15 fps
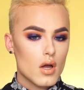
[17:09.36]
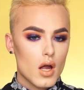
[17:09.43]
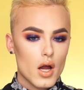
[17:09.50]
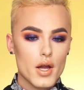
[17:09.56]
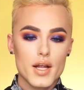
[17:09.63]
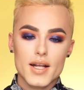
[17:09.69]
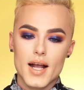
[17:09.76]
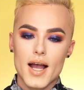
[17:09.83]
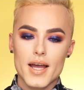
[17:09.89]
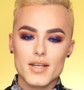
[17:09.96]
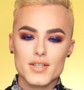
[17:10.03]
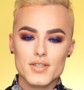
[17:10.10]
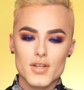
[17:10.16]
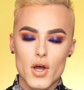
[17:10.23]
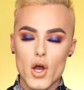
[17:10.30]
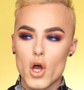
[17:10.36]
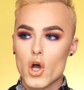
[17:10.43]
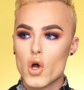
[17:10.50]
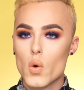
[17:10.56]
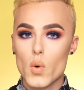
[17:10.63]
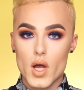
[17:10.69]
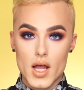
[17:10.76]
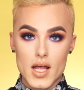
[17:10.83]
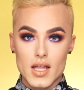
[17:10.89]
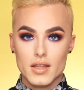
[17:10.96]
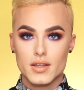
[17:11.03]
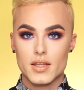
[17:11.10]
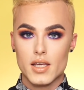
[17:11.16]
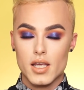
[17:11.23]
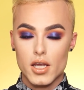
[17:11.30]
Alright guys, so
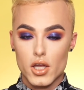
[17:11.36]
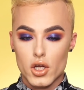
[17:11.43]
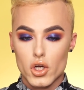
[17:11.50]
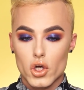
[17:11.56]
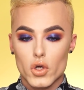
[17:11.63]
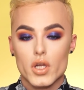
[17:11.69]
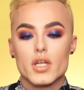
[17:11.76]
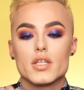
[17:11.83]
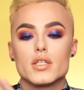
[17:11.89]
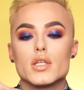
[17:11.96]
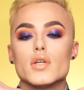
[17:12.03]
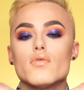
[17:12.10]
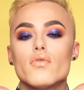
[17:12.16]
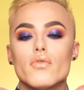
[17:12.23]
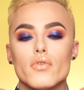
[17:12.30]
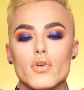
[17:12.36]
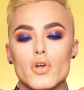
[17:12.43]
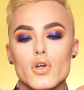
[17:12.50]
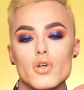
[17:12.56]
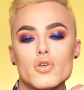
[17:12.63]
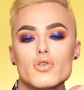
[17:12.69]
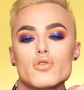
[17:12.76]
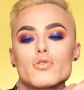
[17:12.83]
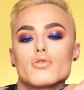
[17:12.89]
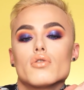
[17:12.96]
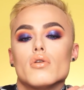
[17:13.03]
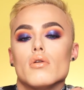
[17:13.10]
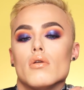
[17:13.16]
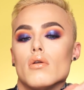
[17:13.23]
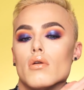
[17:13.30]
here is the finished
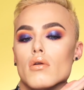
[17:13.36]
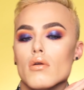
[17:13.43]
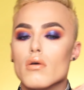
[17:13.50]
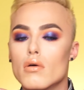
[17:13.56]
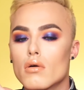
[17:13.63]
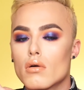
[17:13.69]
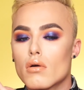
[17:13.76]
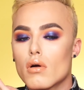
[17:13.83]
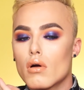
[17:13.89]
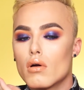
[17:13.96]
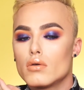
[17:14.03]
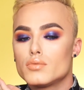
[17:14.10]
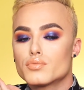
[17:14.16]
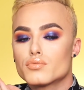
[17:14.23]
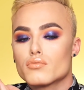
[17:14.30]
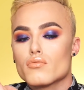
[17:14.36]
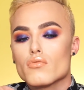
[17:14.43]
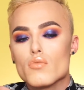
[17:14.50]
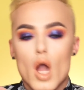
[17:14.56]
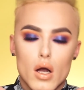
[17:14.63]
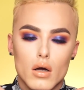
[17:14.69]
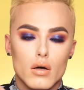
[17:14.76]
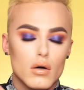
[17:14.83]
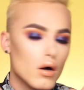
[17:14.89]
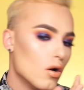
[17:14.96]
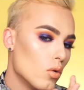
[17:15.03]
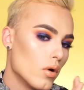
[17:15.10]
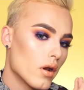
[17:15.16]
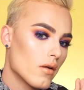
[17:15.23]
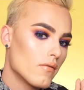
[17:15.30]
look, or
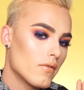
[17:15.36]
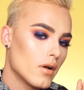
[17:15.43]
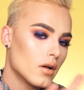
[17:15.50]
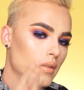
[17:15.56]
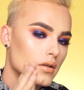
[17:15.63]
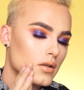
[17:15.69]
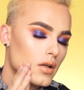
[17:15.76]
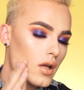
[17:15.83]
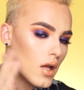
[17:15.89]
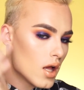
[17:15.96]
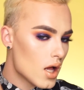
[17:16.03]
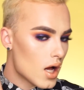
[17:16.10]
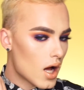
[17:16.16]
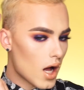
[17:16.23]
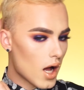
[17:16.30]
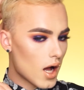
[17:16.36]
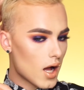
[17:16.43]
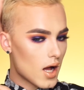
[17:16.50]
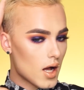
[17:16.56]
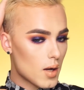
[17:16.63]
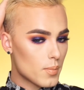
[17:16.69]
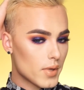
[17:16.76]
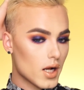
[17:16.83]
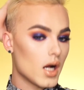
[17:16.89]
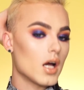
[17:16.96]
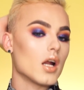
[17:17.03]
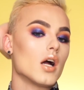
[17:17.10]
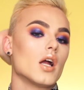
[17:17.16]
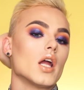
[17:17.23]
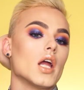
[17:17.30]
whatever. Oh my
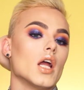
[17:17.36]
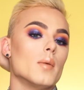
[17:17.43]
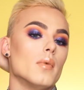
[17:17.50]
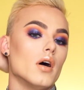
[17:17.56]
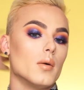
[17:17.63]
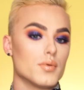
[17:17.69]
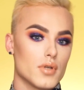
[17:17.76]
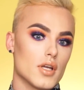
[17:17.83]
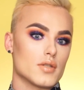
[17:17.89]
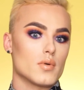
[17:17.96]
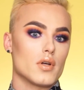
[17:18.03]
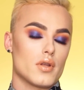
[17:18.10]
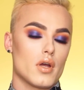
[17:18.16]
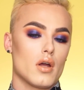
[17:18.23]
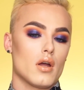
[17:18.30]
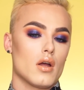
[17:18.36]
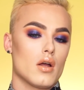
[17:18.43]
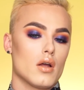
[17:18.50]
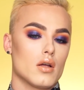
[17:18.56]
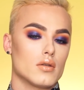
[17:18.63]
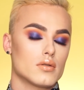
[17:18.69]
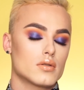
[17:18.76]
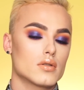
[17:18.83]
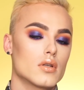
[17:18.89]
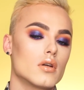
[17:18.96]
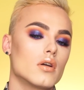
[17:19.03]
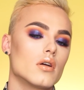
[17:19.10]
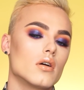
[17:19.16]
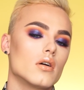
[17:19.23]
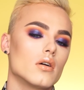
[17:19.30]
god, I am obsessed with this.
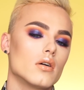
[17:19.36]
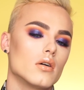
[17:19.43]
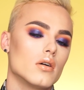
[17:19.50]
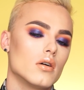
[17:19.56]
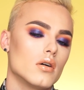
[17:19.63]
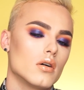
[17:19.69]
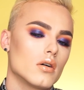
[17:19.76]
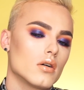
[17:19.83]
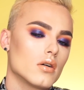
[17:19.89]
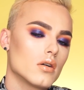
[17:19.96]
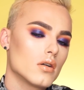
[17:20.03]
Oh.